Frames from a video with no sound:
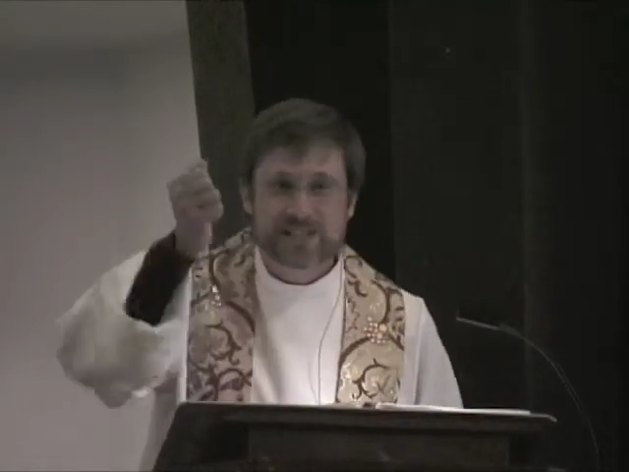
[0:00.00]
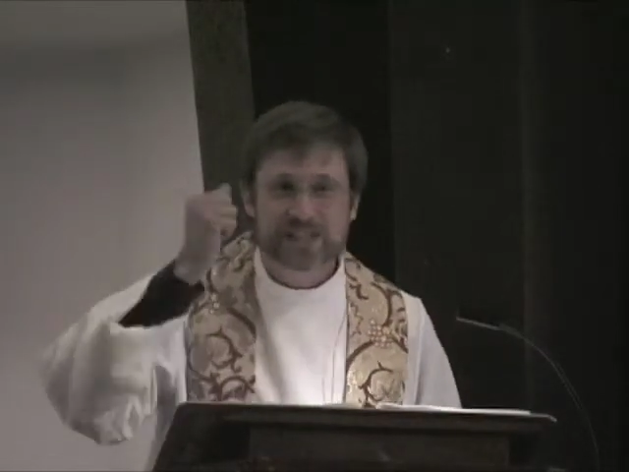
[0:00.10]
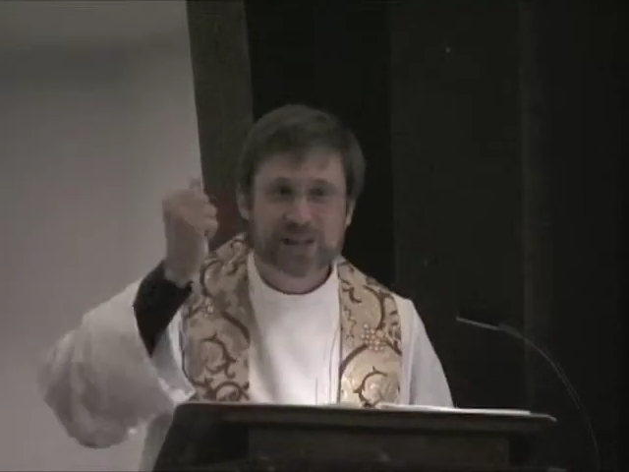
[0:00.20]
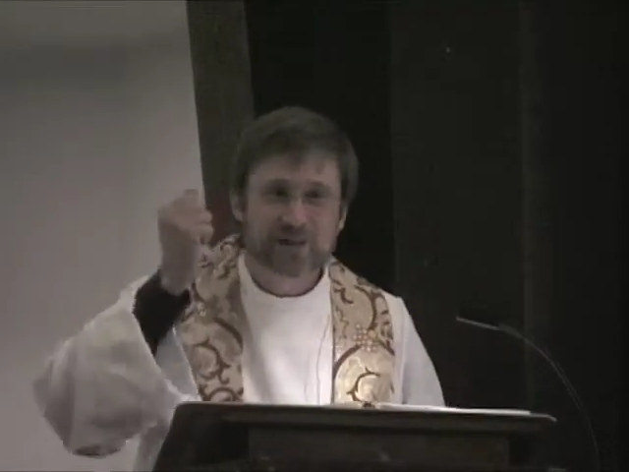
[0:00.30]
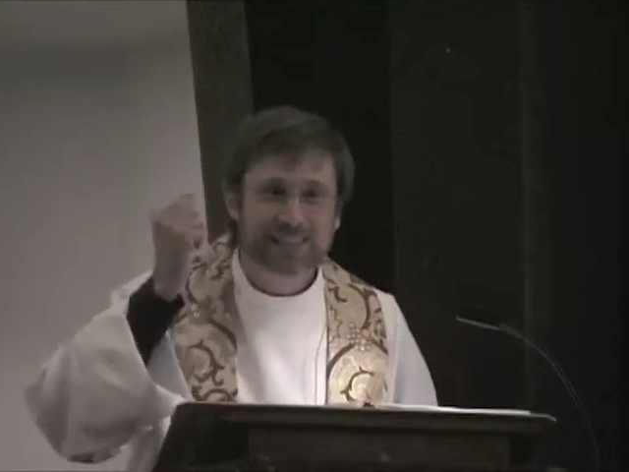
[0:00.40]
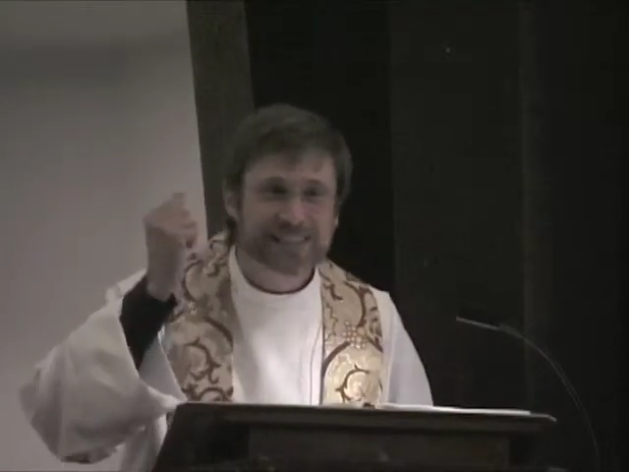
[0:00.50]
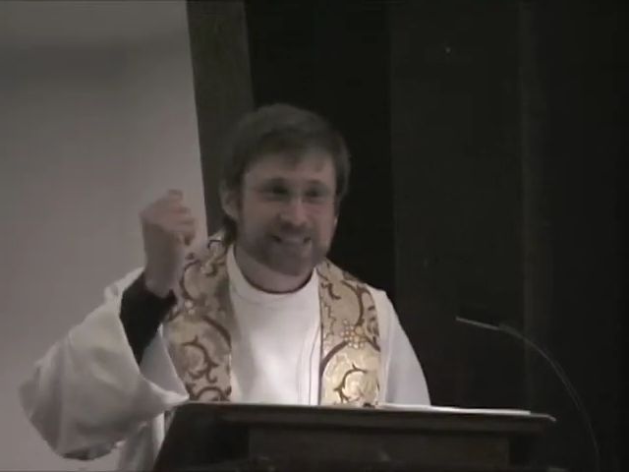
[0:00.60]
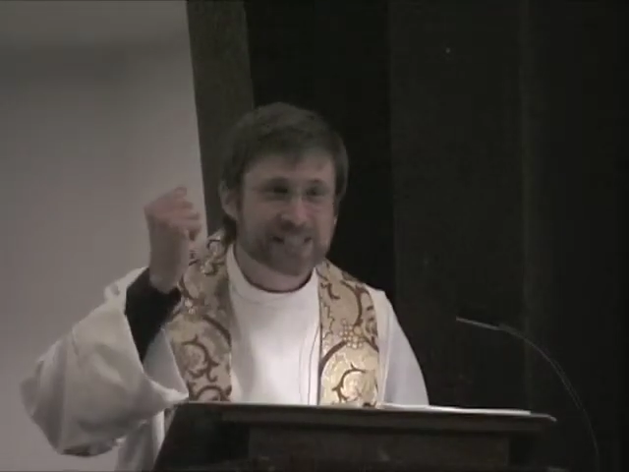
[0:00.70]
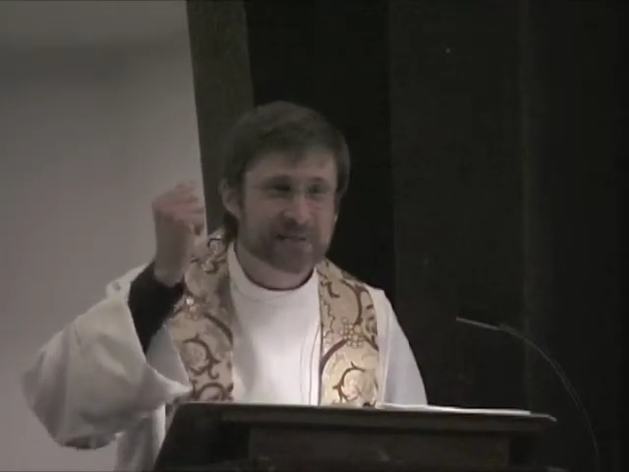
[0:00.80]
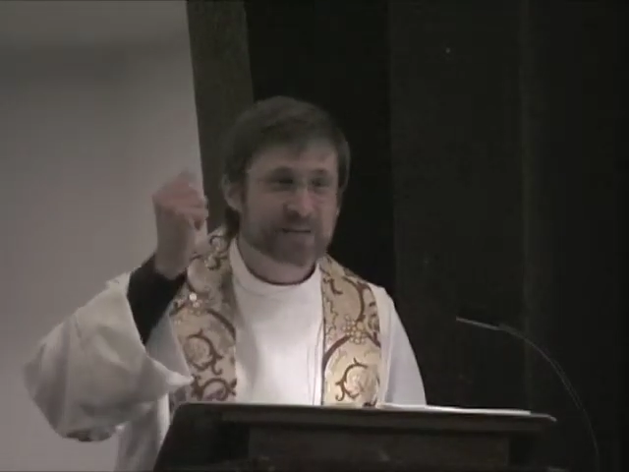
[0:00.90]
"Do you know what the
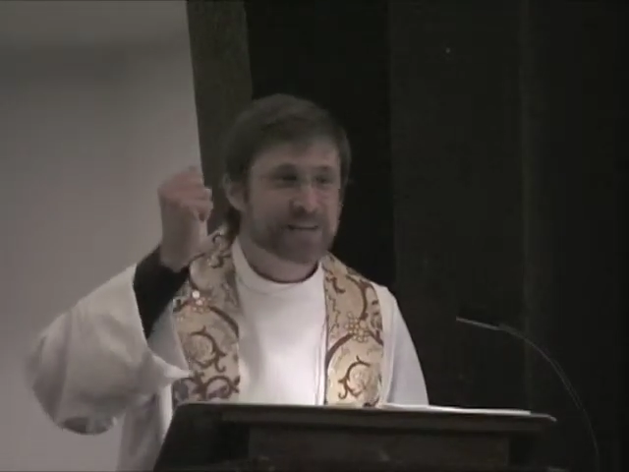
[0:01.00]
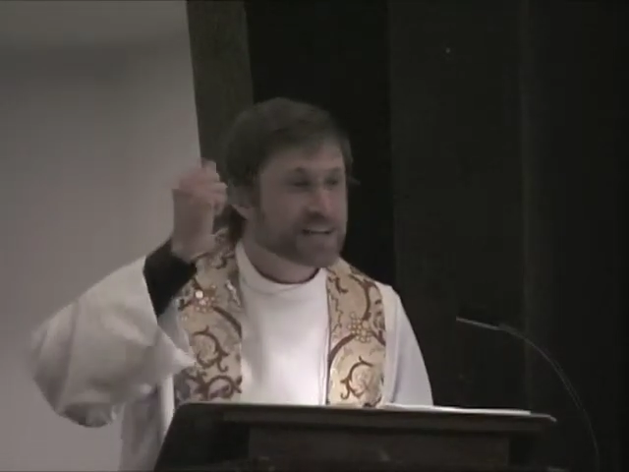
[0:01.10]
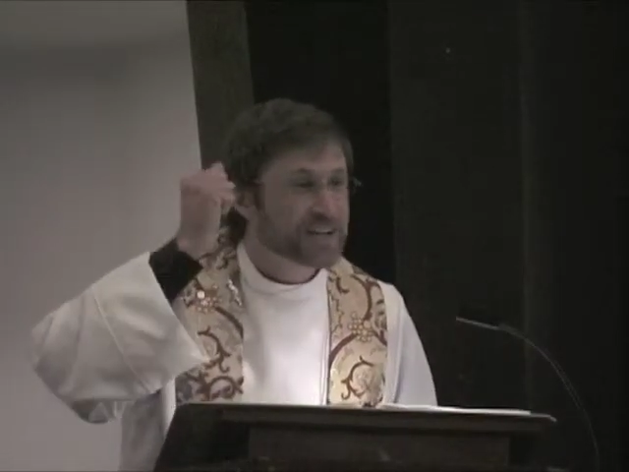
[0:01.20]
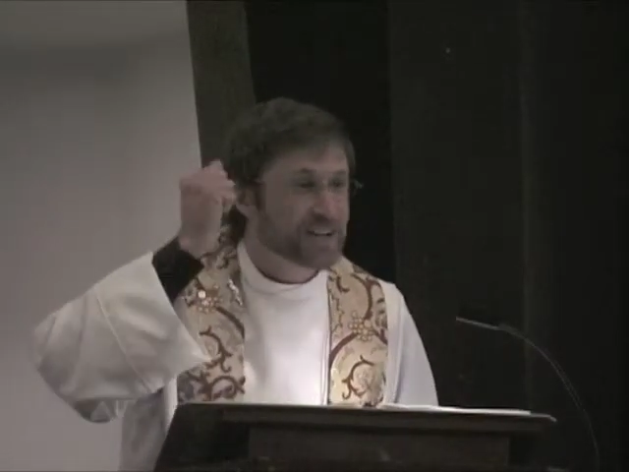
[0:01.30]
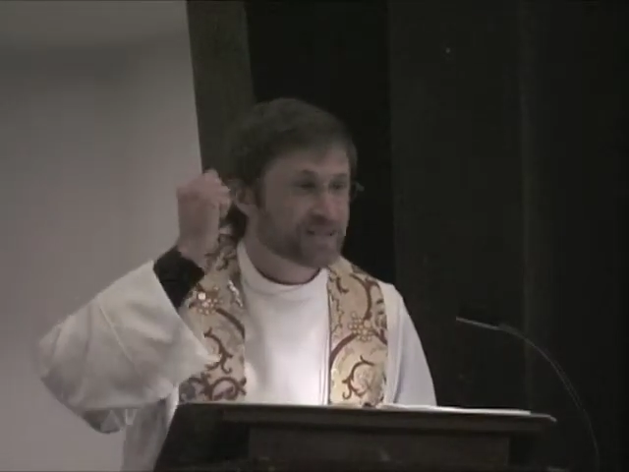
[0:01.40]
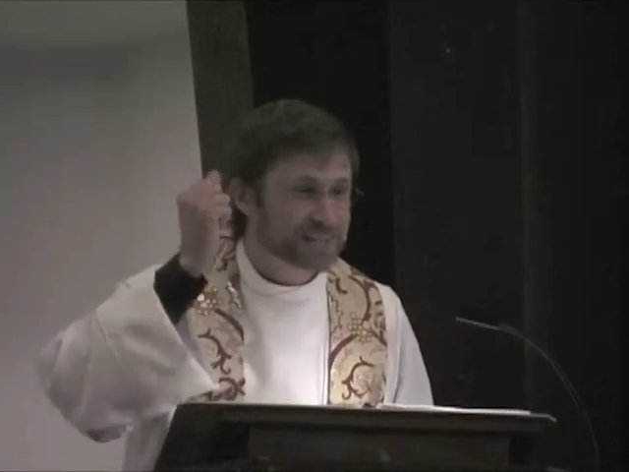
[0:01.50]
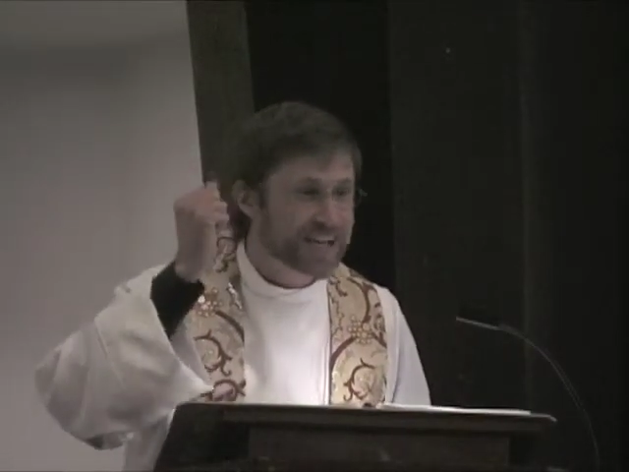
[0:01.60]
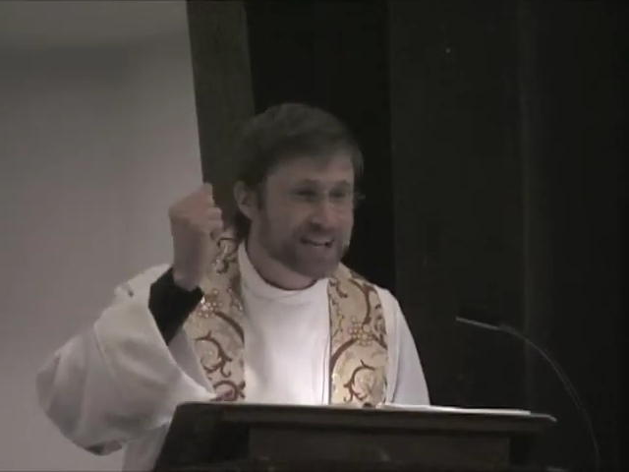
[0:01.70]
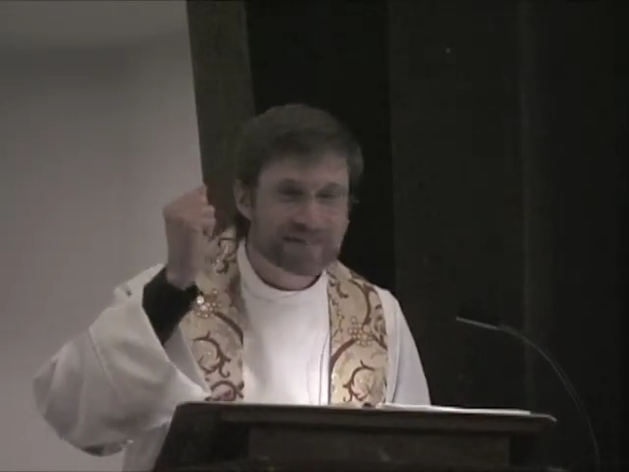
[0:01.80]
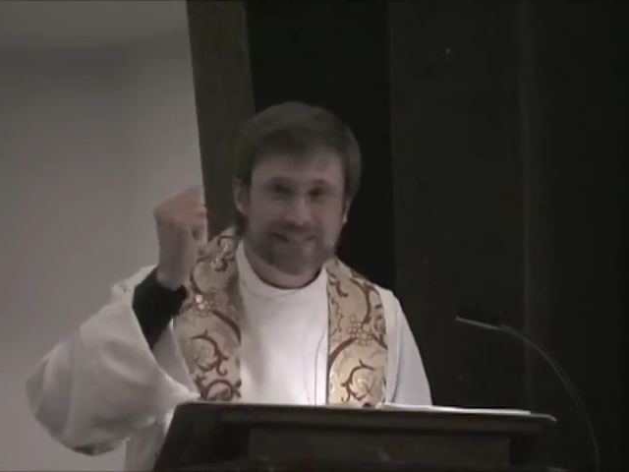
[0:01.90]
secret of
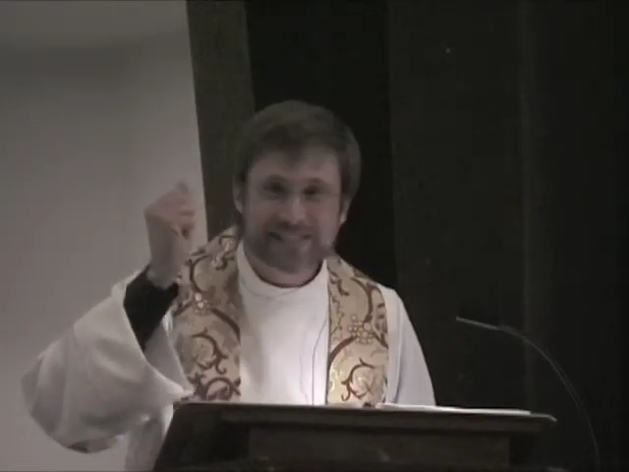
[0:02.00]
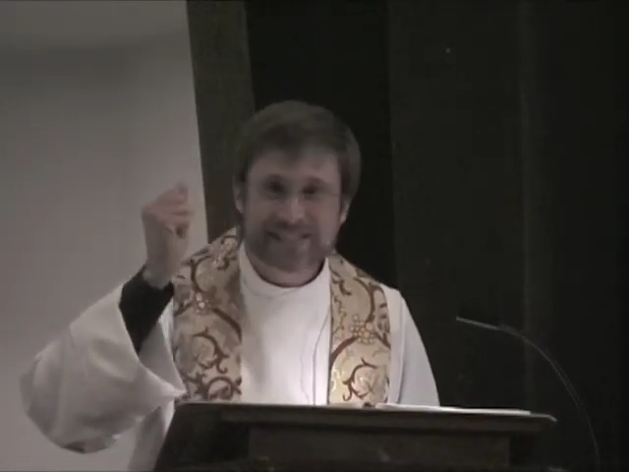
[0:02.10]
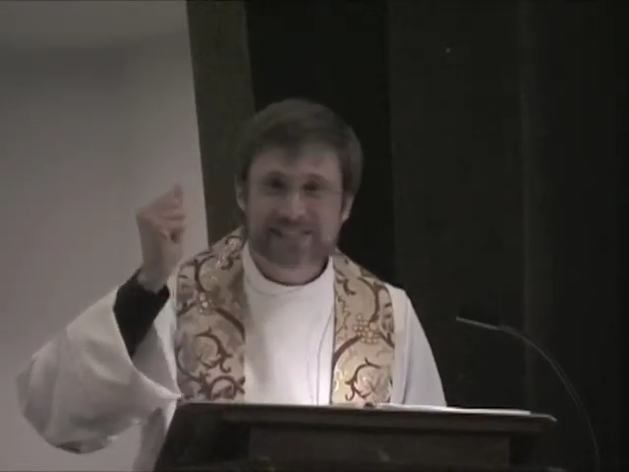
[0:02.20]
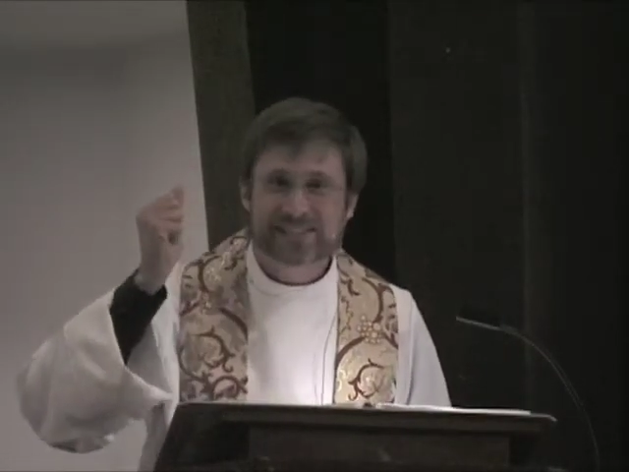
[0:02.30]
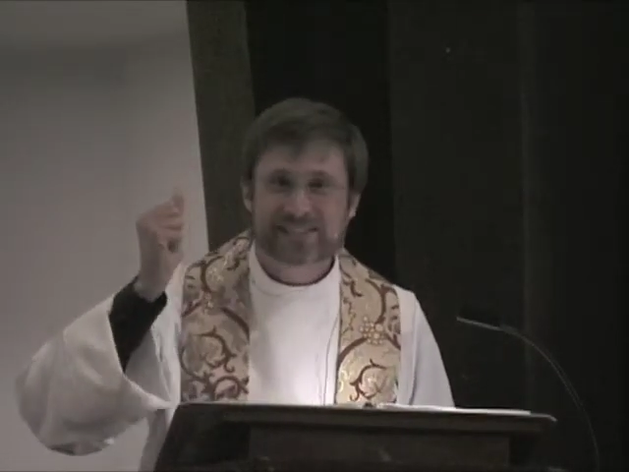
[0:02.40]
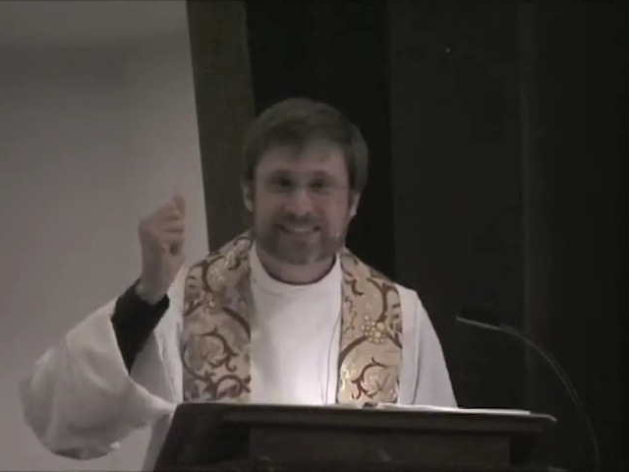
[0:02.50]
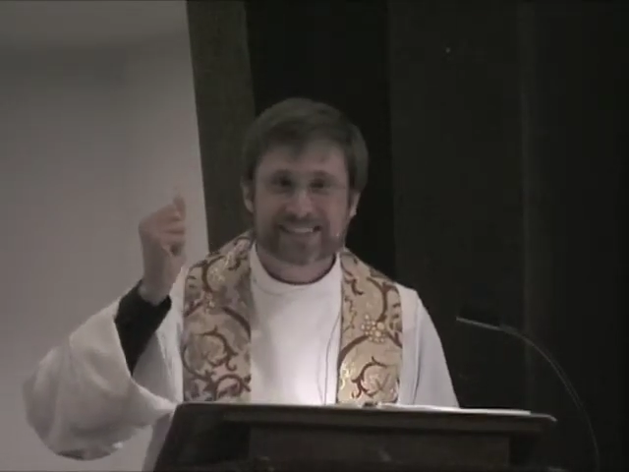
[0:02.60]
life is?"